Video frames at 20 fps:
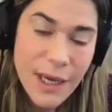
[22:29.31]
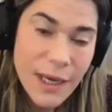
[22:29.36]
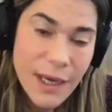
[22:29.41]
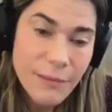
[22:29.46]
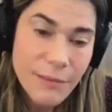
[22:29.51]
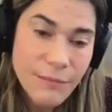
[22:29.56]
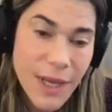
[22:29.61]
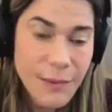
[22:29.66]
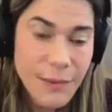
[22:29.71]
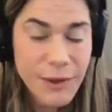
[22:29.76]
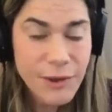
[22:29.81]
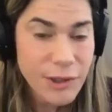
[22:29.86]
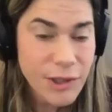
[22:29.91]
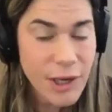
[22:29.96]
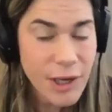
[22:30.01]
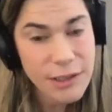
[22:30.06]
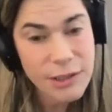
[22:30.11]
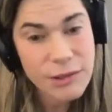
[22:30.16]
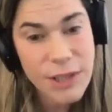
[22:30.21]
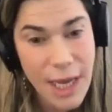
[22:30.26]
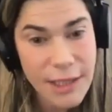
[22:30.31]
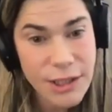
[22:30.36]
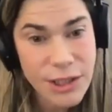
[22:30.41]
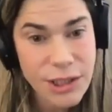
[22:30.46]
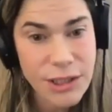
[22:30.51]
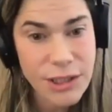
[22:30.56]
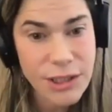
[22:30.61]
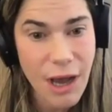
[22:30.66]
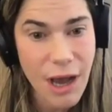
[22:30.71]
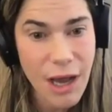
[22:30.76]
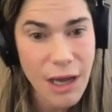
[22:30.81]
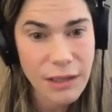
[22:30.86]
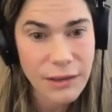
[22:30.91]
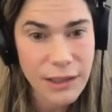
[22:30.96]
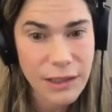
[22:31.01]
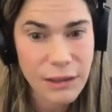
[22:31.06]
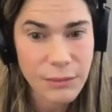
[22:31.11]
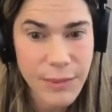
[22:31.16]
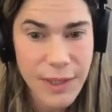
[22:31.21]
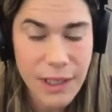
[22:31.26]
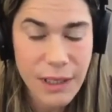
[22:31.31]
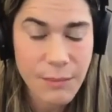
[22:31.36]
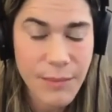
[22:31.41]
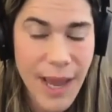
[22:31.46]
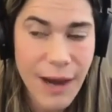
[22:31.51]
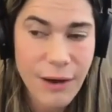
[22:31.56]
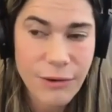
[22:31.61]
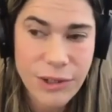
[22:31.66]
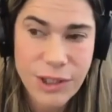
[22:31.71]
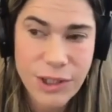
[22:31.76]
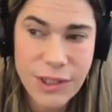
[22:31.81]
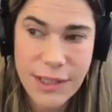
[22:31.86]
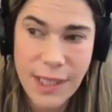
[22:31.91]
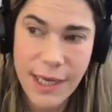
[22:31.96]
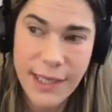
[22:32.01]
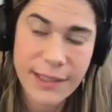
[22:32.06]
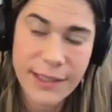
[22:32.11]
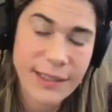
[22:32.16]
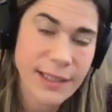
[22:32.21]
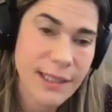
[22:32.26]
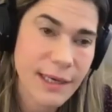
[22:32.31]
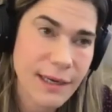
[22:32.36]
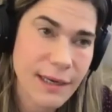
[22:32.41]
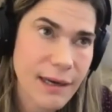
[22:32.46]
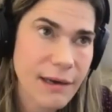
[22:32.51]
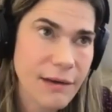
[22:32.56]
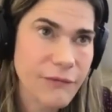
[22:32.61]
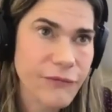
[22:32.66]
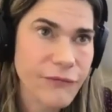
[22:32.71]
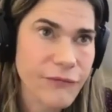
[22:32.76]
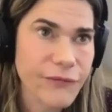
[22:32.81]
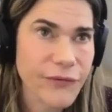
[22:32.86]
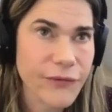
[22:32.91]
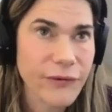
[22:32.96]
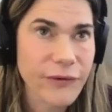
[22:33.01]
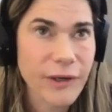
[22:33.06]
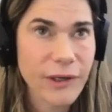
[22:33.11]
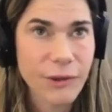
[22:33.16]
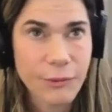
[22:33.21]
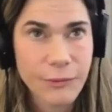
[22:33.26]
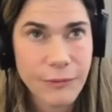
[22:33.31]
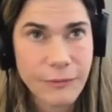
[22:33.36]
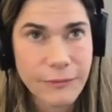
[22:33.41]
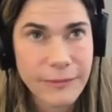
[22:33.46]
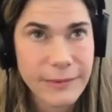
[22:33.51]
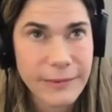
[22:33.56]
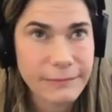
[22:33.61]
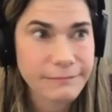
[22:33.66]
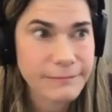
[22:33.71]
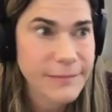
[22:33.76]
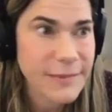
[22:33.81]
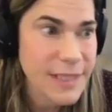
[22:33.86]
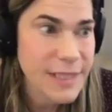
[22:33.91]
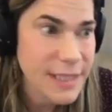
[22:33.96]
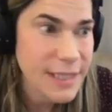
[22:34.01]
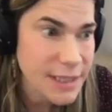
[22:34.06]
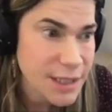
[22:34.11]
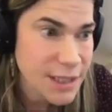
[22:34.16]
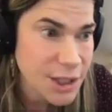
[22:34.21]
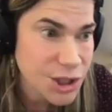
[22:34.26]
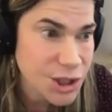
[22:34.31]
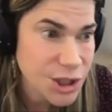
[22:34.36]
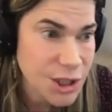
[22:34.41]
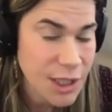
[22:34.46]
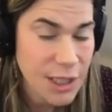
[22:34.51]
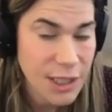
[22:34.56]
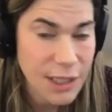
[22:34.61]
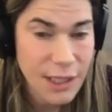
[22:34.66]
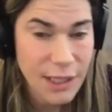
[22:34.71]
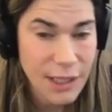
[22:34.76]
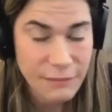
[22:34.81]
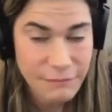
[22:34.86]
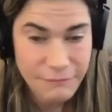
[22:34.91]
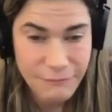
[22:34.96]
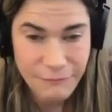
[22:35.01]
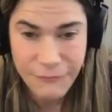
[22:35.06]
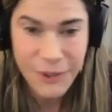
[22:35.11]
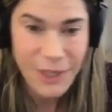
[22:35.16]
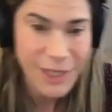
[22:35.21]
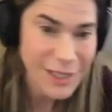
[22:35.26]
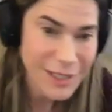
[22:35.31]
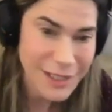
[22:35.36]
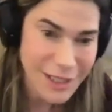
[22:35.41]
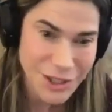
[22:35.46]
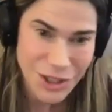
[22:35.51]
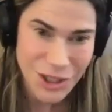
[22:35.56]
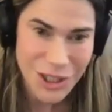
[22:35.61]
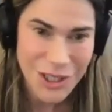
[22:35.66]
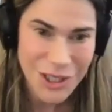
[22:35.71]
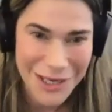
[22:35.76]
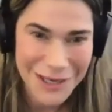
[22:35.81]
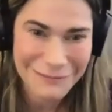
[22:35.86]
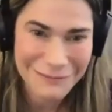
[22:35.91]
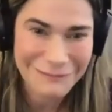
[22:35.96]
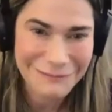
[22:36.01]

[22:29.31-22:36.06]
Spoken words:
maybe you could also, just talk a little bit about just the idea of our deconditioning and reconditioning.